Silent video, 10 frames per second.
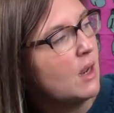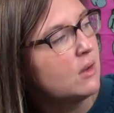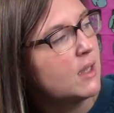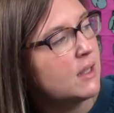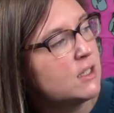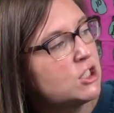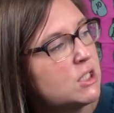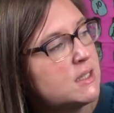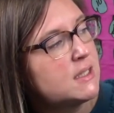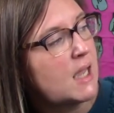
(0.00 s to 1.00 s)
Okay, then
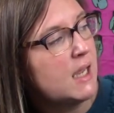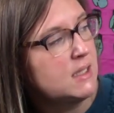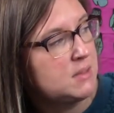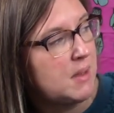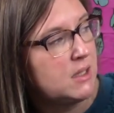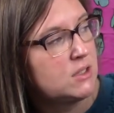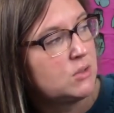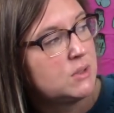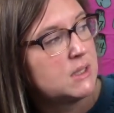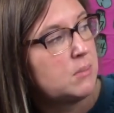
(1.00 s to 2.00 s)
she'd say and spell it. So
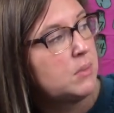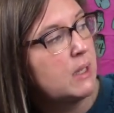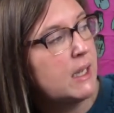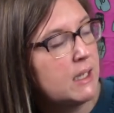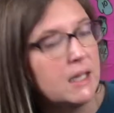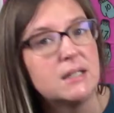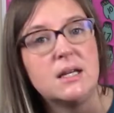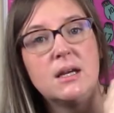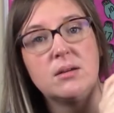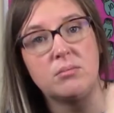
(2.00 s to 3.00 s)
we'd say blanket,
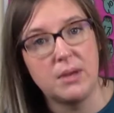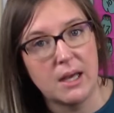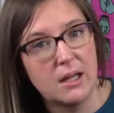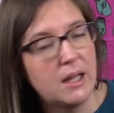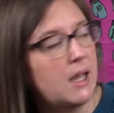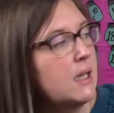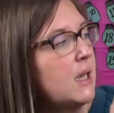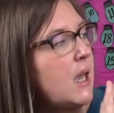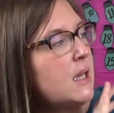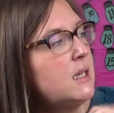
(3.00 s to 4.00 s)
B L A N
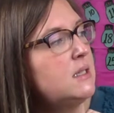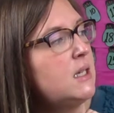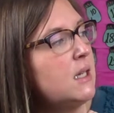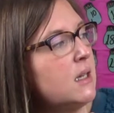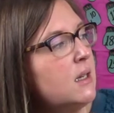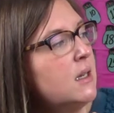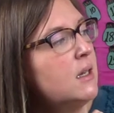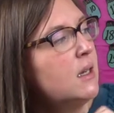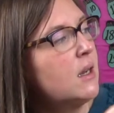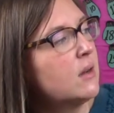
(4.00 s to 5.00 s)
K E T.
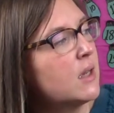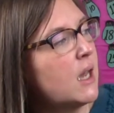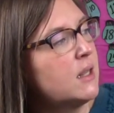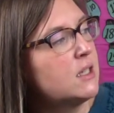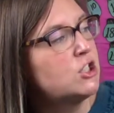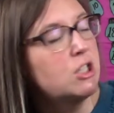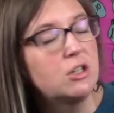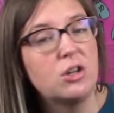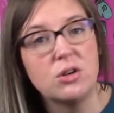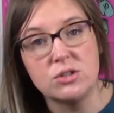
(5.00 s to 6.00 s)
Okay, then she'd
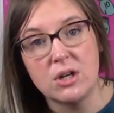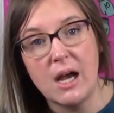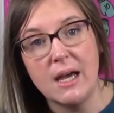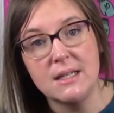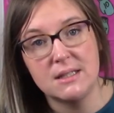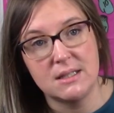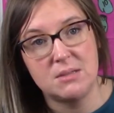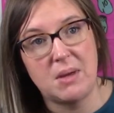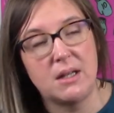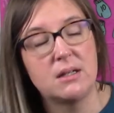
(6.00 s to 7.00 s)
close her eyes and
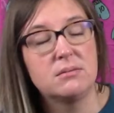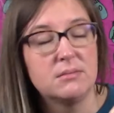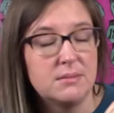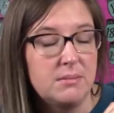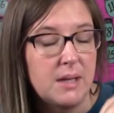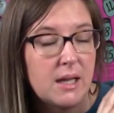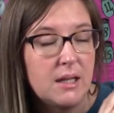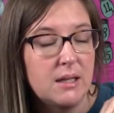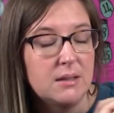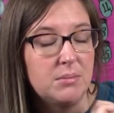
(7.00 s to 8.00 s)
spell it, B
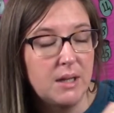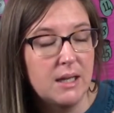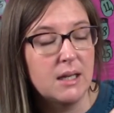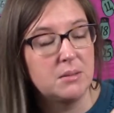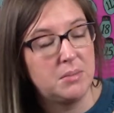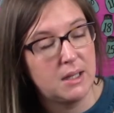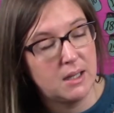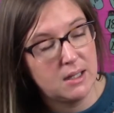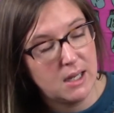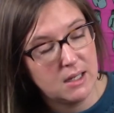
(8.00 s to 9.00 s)
L blanket, B
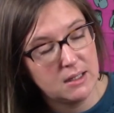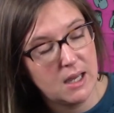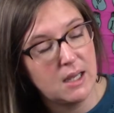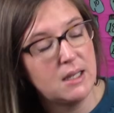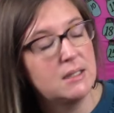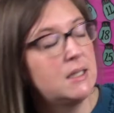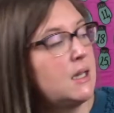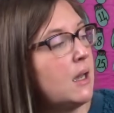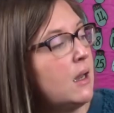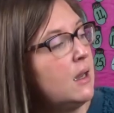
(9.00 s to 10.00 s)
L A N K E
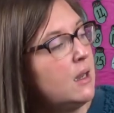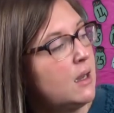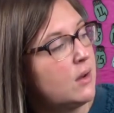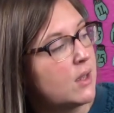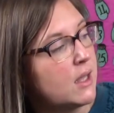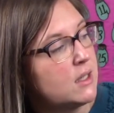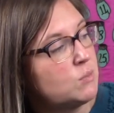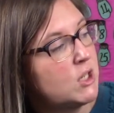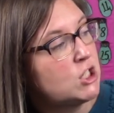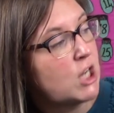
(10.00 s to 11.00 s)
T. Okay, then
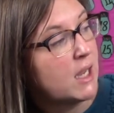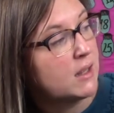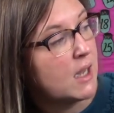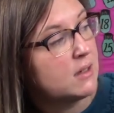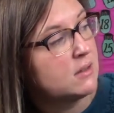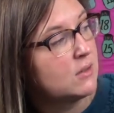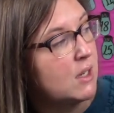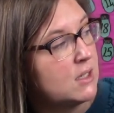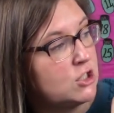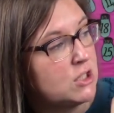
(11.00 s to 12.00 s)
we'd check that. Okay,
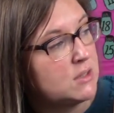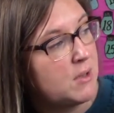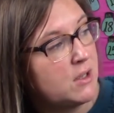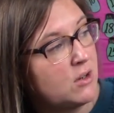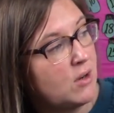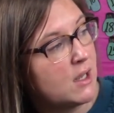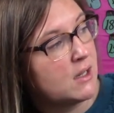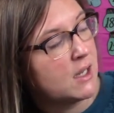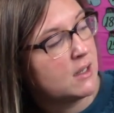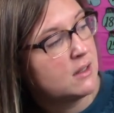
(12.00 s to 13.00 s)
did she spell it
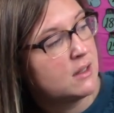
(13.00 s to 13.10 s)
correctly?